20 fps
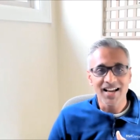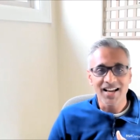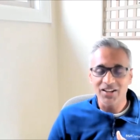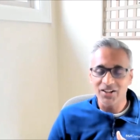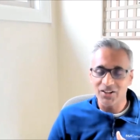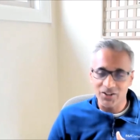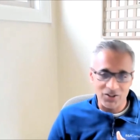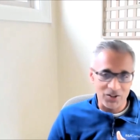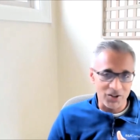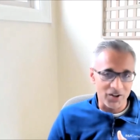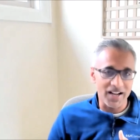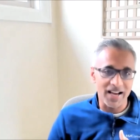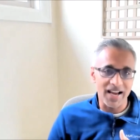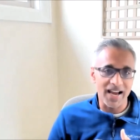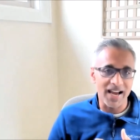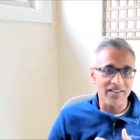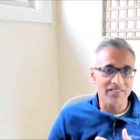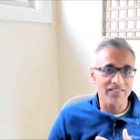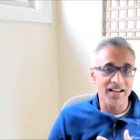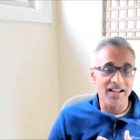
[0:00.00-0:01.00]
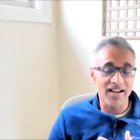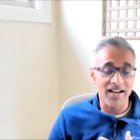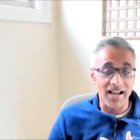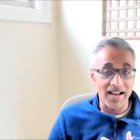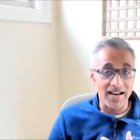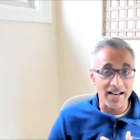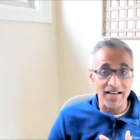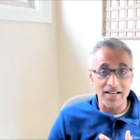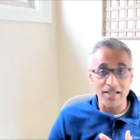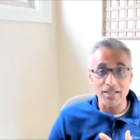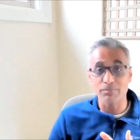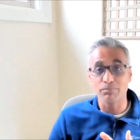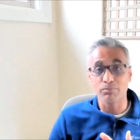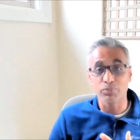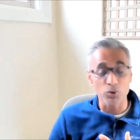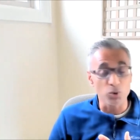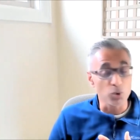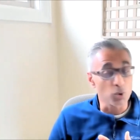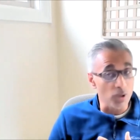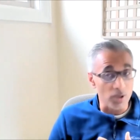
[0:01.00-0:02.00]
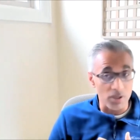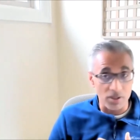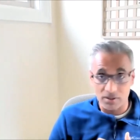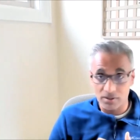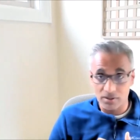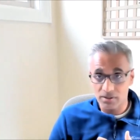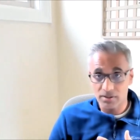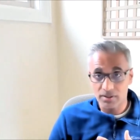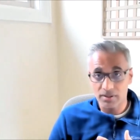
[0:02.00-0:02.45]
You're going to have that, and it is brutal.